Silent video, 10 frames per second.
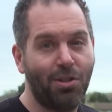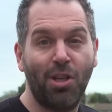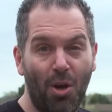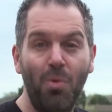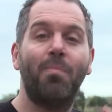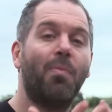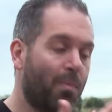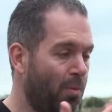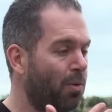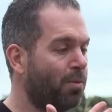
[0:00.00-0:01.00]
So
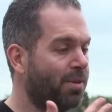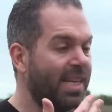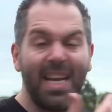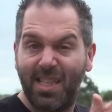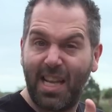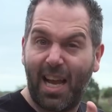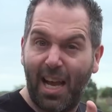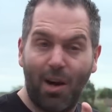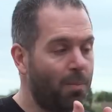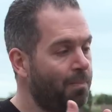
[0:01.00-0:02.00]
we'll test that
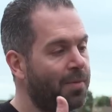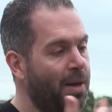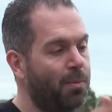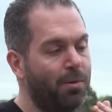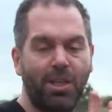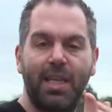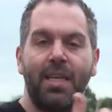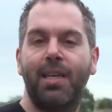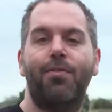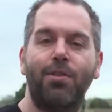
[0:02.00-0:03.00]
out and we'll see the
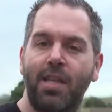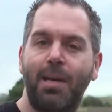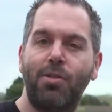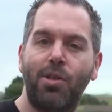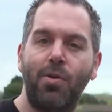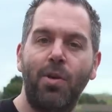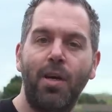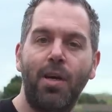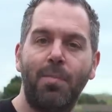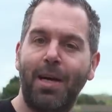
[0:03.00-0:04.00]
difference of them two
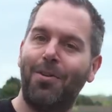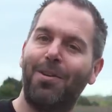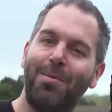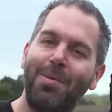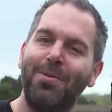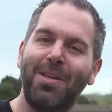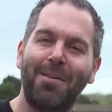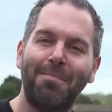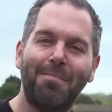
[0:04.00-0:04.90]
back on the computer.